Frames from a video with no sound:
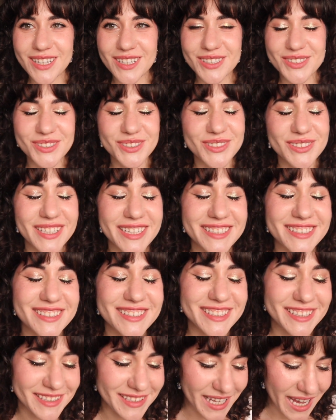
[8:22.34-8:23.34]
Also, you guys are
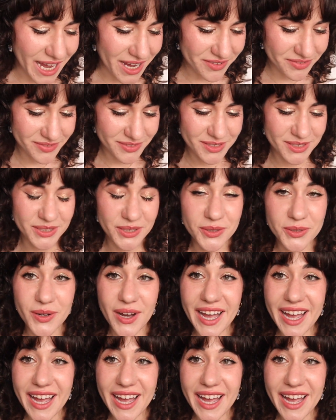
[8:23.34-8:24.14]
gonna laugh. So